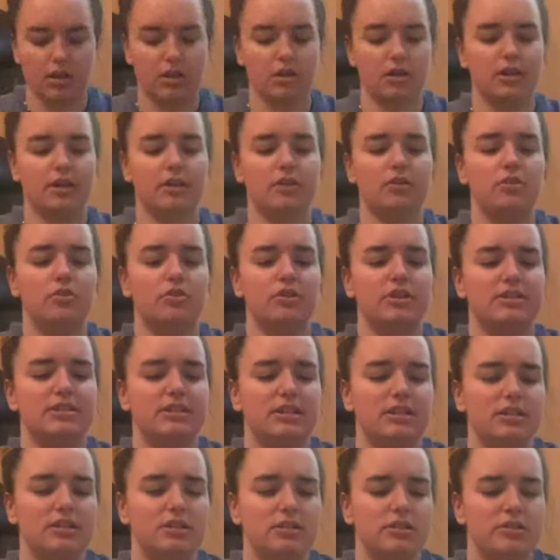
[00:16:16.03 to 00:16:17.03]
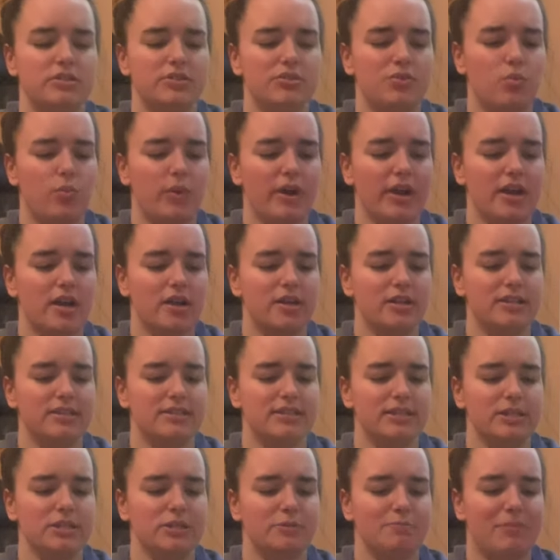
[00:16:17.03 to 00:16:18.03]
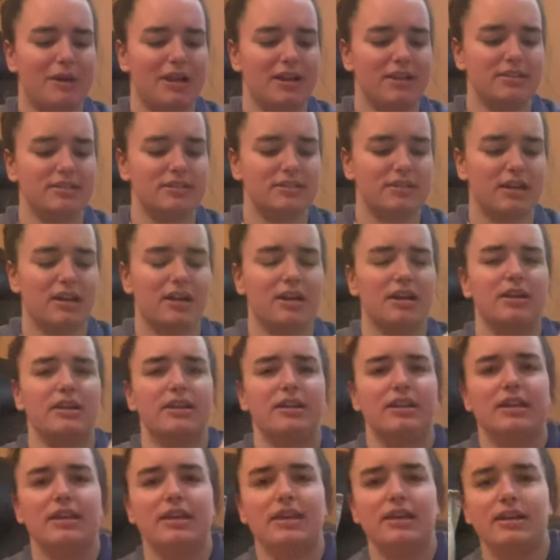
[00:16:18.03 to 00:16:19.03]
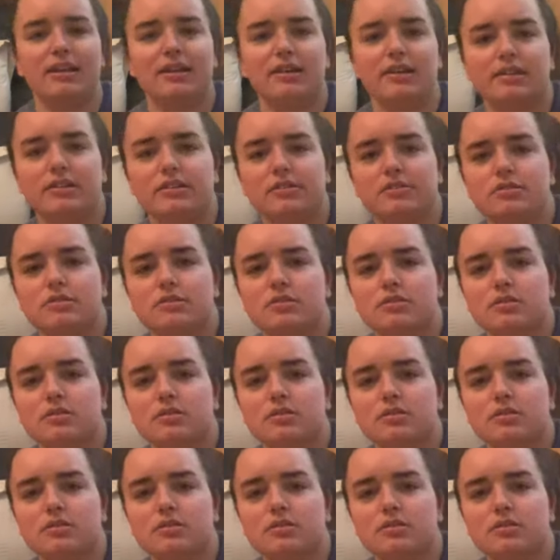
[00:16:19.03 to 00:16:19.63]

Like, look, it's a little square and it says Baylis and Harding, England.